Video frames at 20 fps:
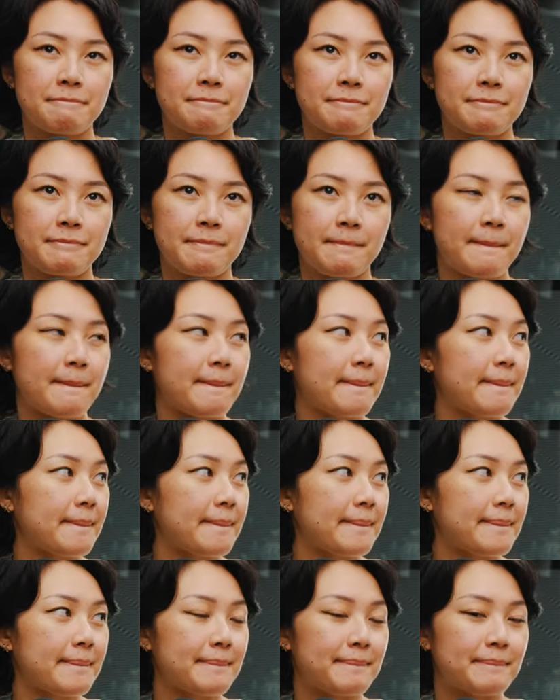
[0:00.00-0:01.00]

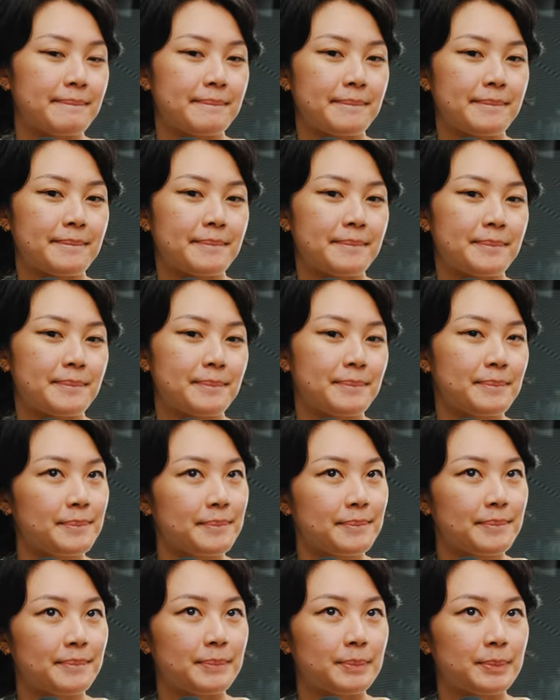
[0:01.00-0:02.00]

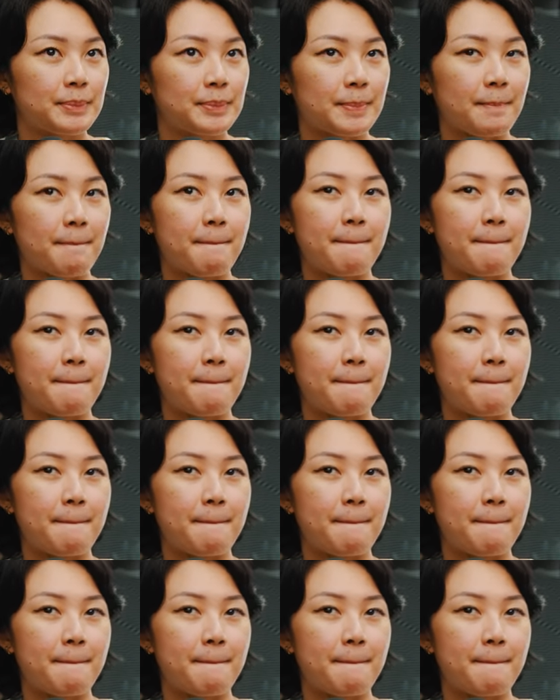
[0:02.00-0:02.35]
This person isn't speaking.